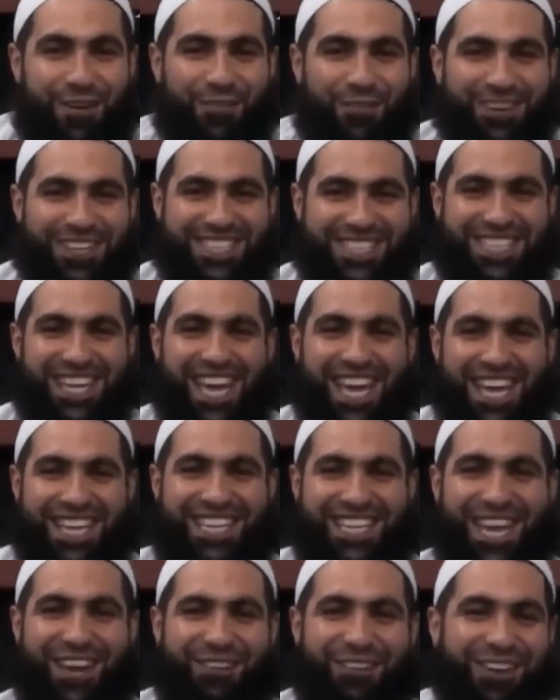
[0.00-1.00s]
What,
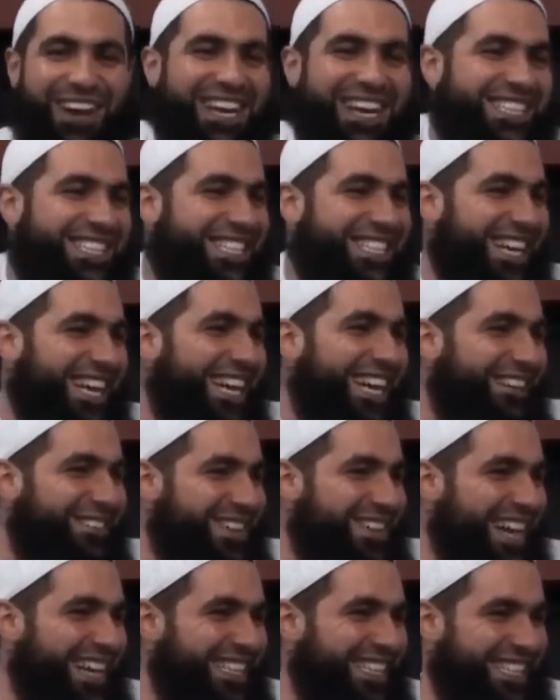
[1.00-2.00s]
she, what did she eat,
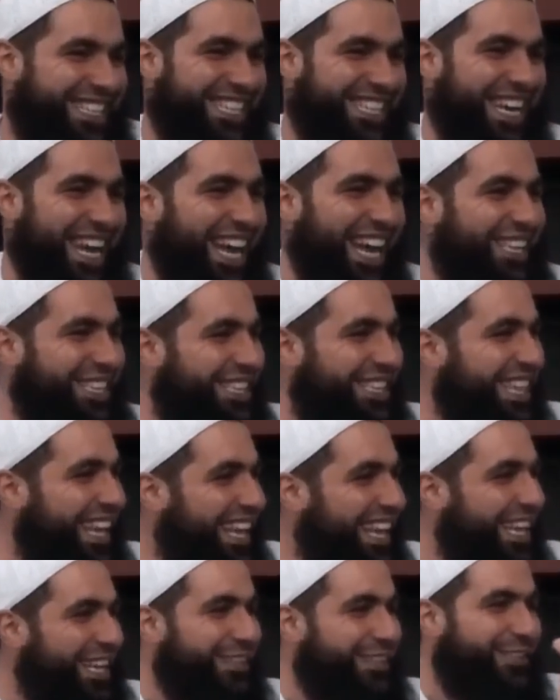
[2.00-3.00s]
man? She had
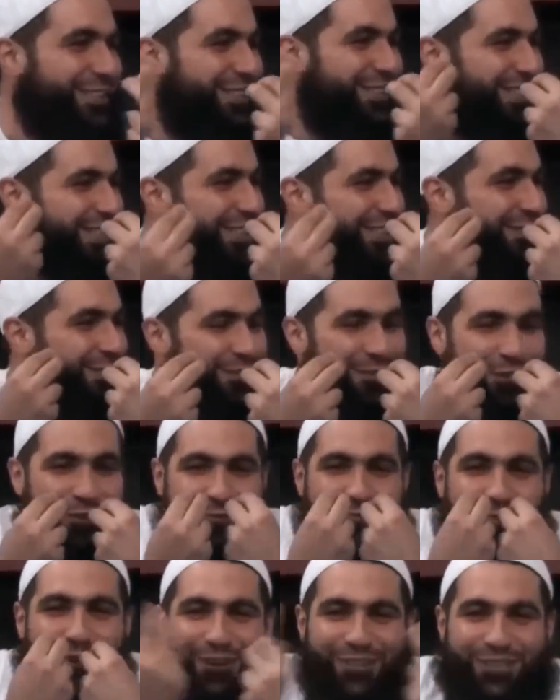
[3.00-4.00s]

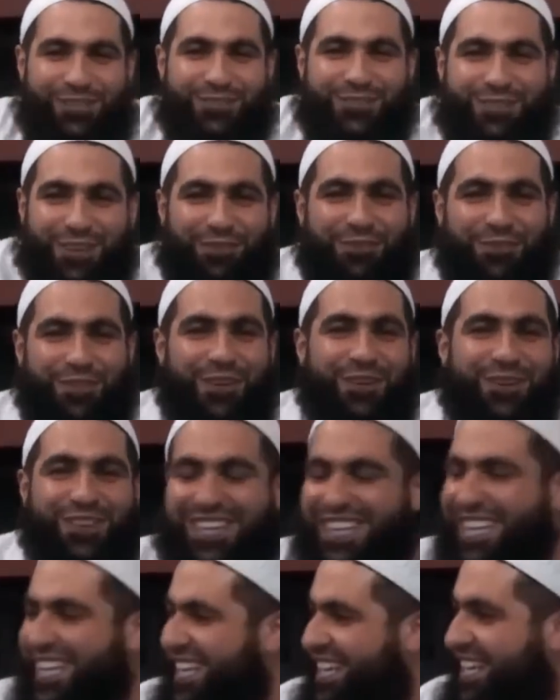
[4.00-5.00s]
two morsels of
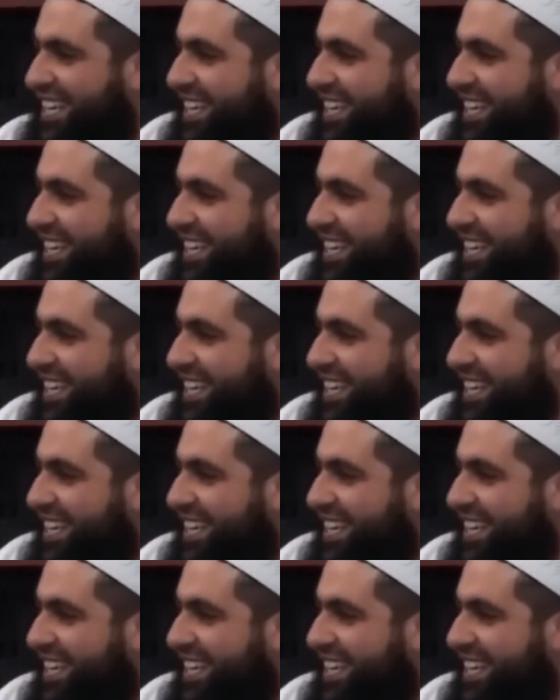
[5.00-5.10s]
food.